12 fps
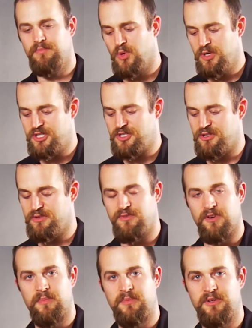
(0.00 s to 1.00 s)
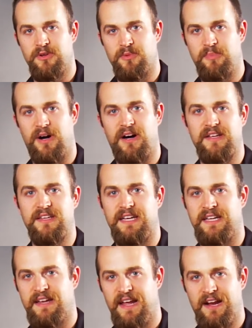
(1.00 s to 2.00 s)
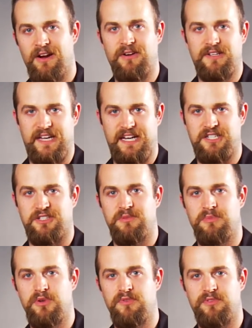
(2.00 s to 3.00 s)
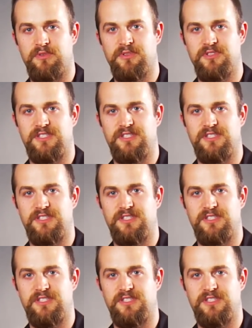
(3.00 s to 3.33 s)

moisture from your body and air to actually move through the